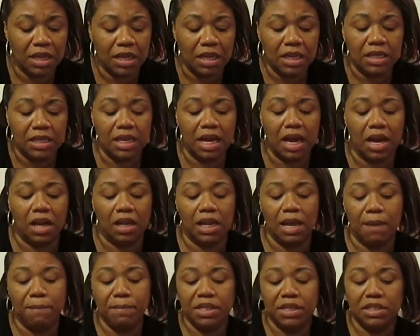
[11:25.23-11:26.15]
Now,
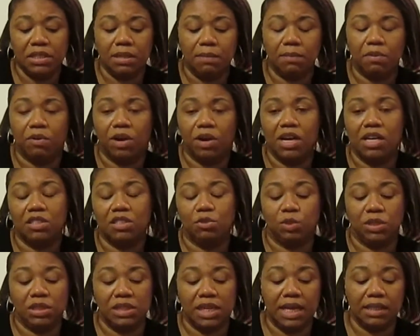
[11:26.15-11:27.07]
let me summarize
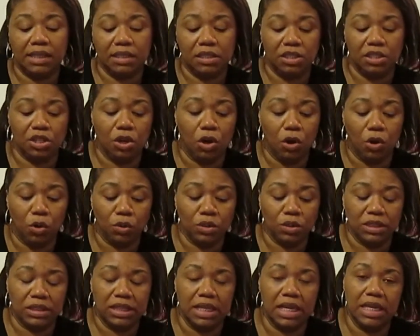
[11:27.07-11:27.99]
what Dr. Nicole
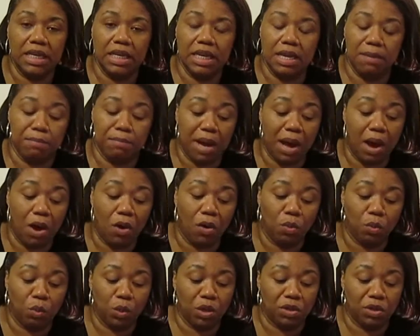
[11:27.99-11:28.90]
said in my
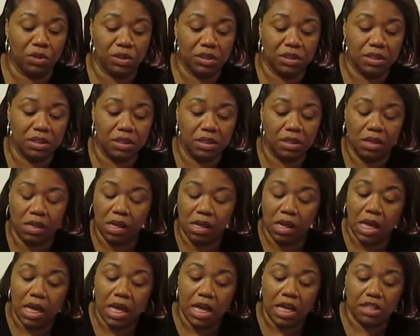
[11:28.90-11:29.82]
own words.
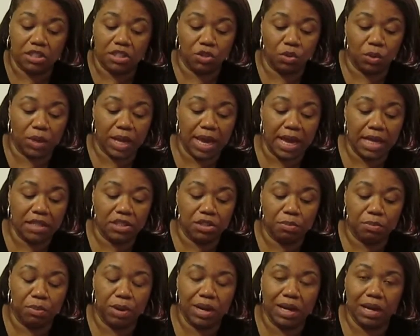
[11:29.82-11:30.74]
It's okay to
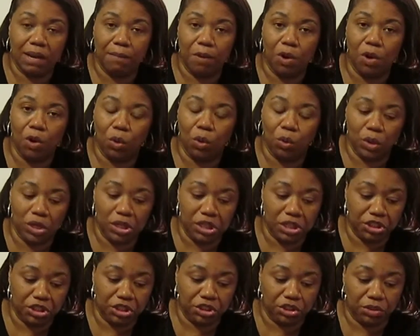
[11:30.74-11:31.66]
bring up old
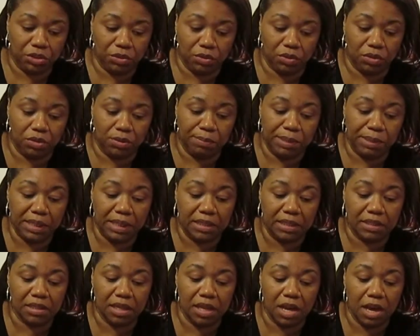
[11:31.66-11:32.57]
issues
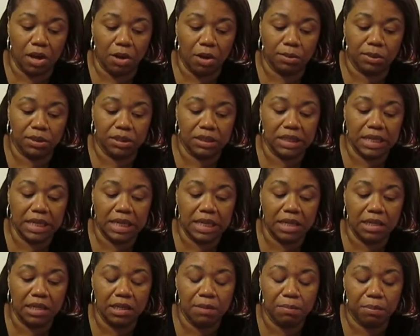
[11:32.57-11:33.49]
because it helps the
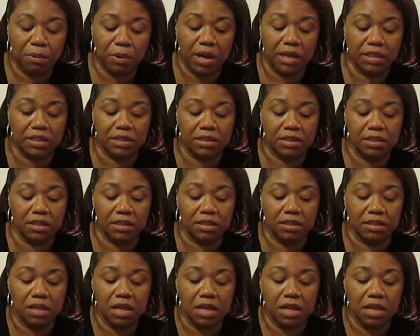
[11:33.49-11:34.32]
healing process.